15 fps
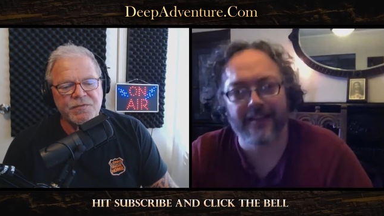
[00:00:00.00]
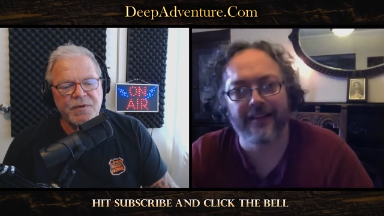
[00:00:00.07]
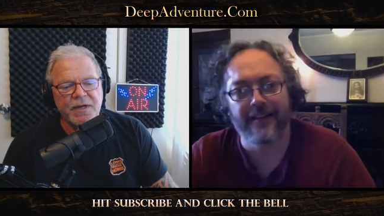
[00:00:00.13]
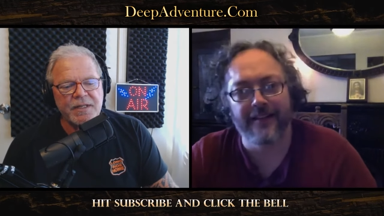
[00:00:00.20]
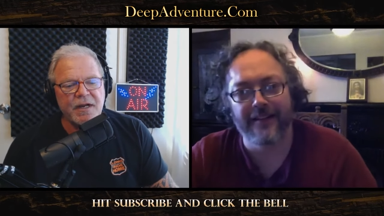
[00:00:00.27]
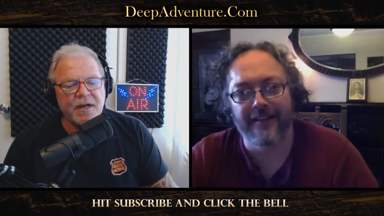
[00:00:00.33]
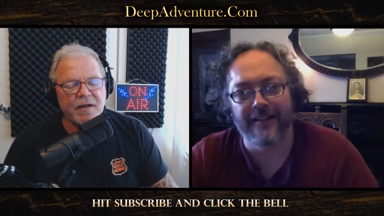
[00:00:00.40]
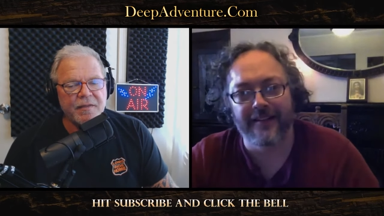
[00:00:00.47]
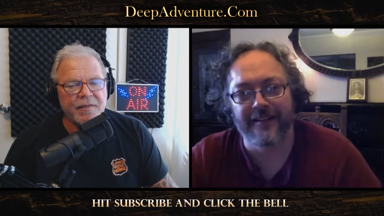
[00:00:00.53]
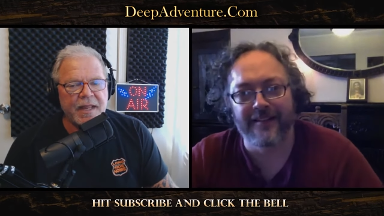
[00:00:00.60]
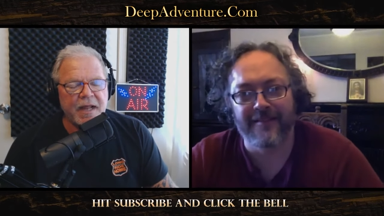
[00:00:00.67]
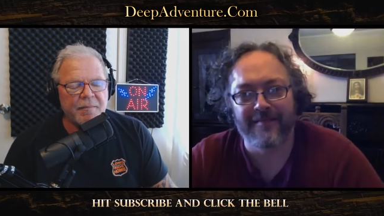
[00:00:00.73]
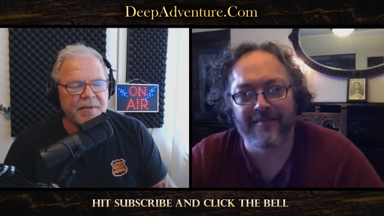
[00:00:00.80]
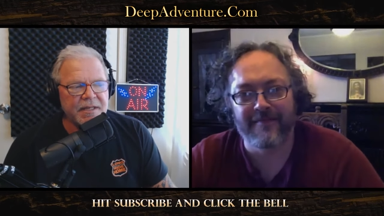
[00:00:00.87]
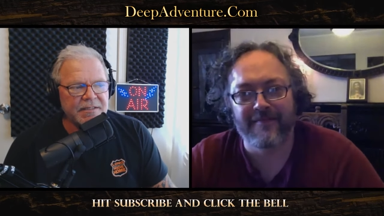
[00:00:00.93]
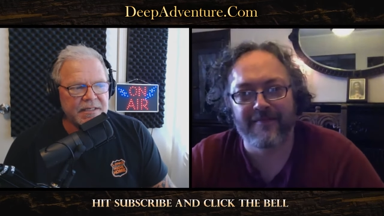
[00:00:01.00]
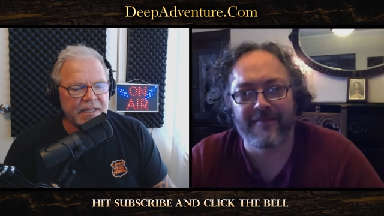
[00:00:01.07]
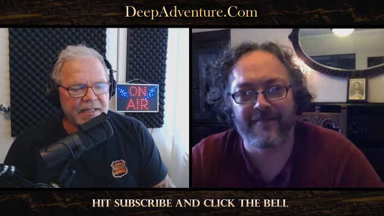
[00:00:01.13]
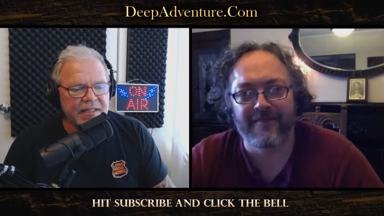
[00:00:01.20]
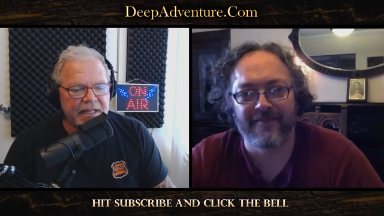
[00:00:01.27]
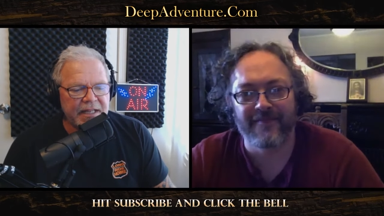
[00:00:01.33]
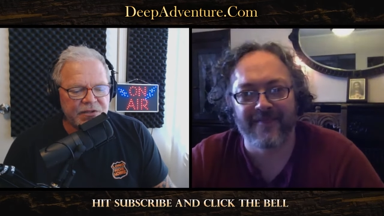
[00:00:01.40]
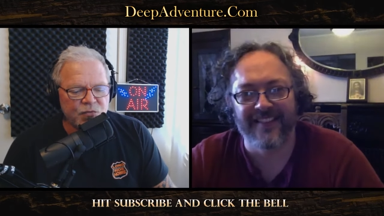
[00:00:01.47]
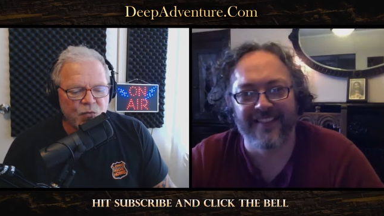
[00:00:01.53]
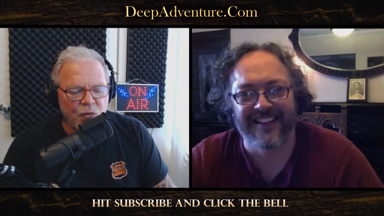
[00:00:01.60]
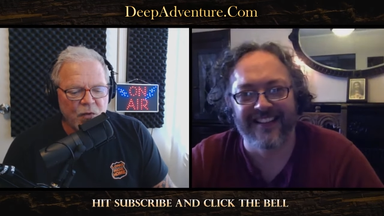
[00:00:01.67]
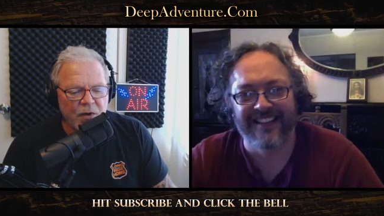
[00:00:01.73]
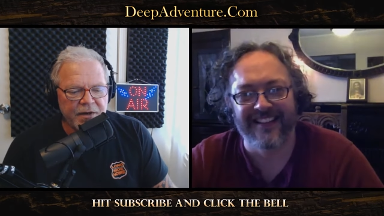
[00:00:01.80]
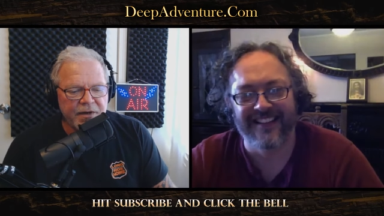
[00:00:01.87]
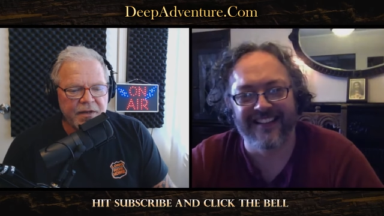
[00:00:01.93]
Speaker 1: right now, now because I think that's
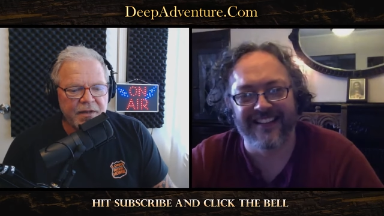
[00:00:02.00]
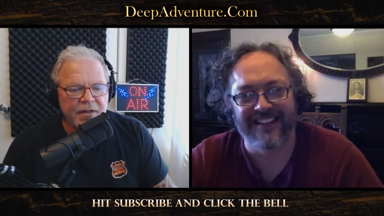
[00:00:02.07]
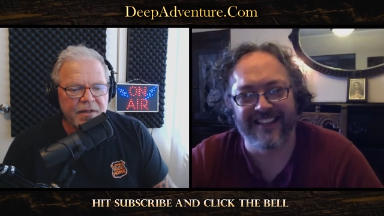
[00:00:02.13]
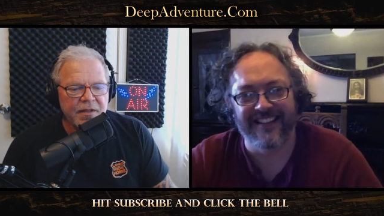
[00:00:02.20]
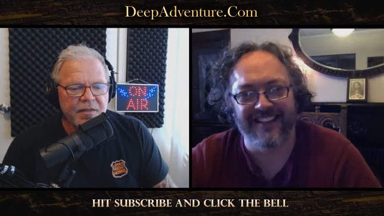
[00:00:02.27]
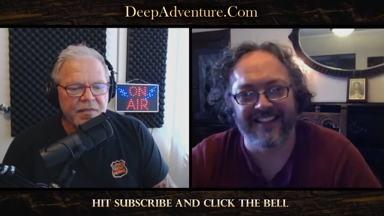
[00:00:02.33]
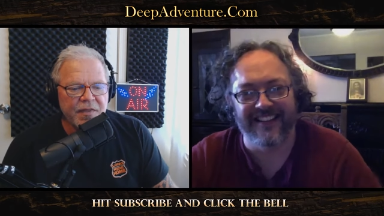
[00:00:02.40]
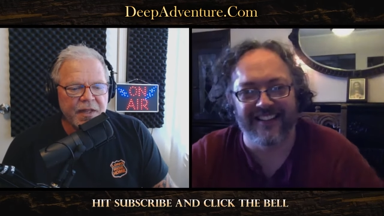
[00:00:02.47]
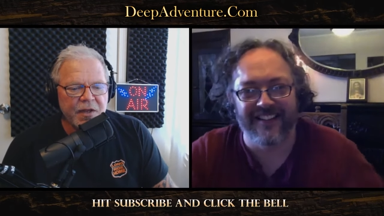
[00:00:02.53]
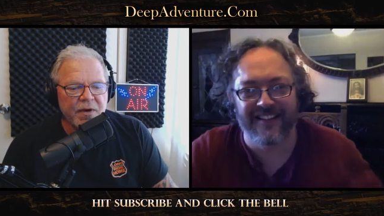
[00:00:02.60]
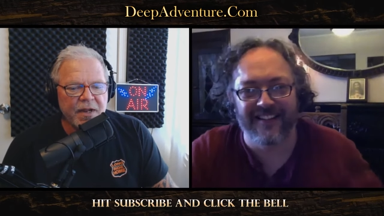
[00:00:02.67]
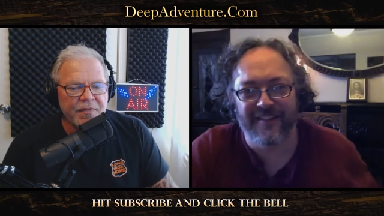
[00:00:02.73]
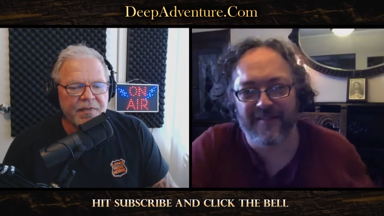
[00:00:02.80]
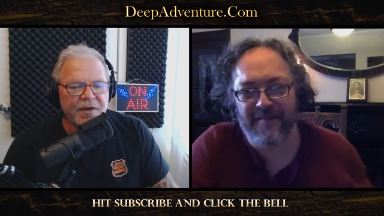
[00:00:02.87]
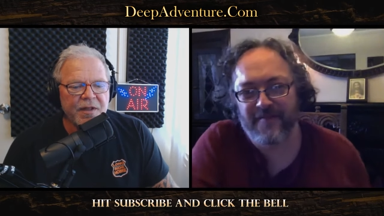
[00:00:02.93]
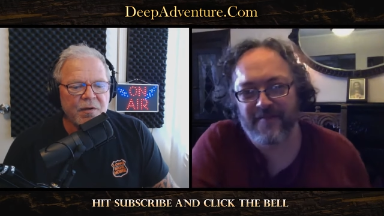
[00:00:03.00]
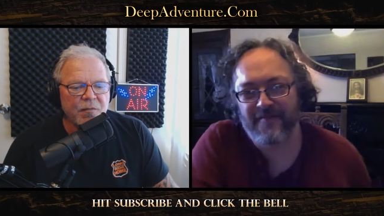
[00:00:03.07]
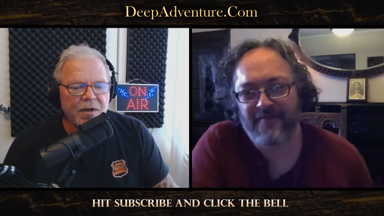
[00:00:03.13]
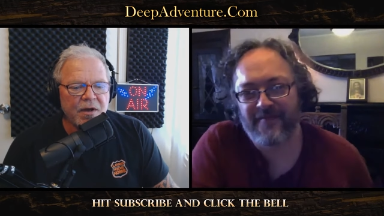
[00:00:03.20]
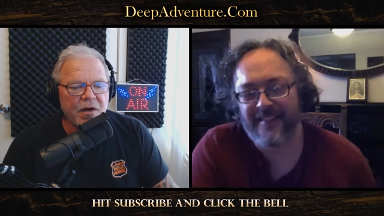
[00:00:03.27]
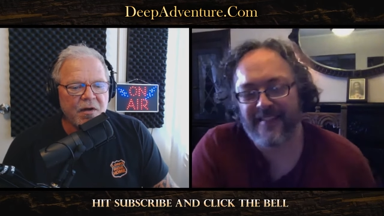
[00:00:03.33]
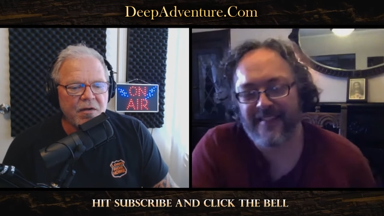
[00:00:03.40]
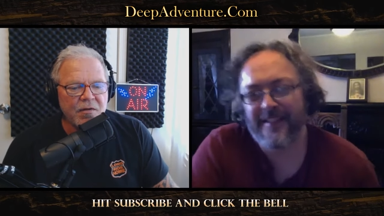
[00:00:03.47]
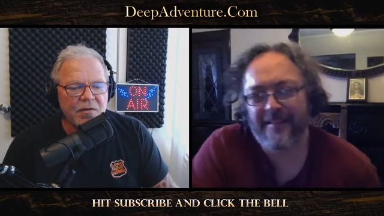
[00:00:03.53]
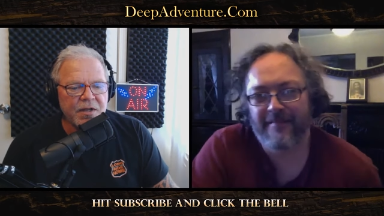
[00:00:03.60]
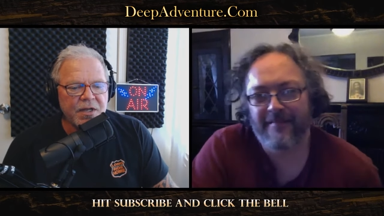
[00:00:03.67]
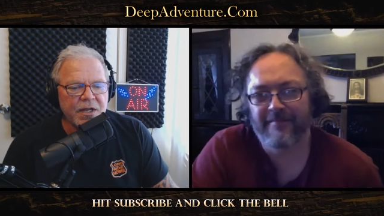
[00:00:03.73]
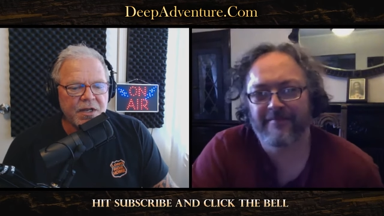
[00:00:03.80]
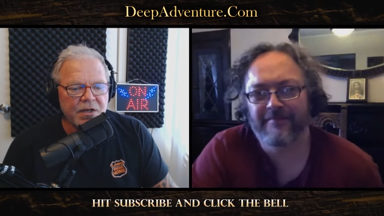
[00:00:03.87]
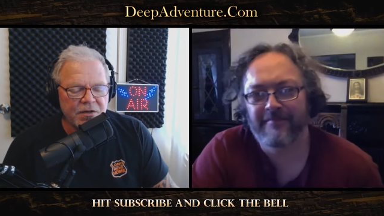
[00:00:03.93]
one thing right there that we all
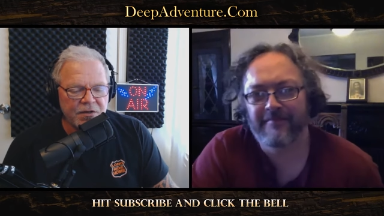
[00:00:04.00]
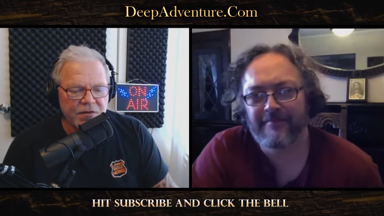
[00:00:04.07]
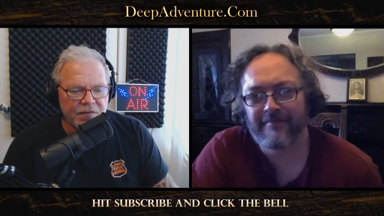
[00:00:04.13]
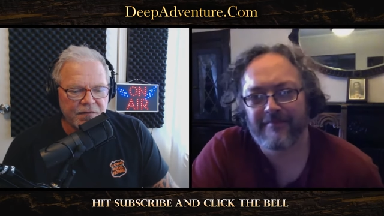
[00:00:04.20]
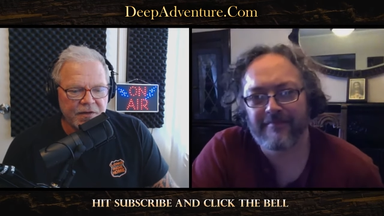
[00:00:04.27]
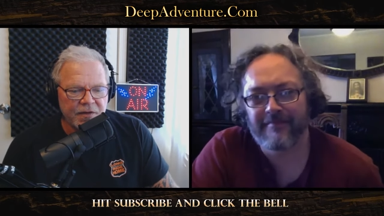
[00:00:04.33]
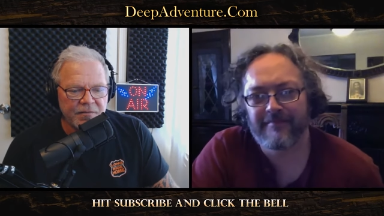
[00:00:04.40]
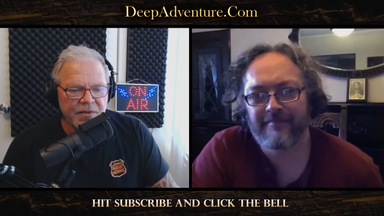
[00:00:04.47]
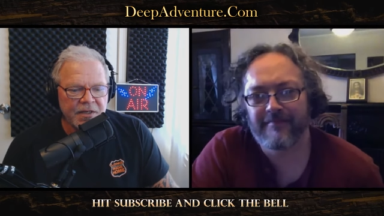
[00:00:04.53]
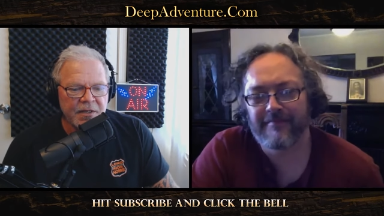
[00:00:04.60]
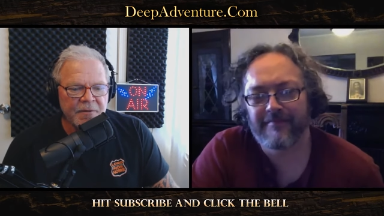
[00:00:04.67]
can learn from.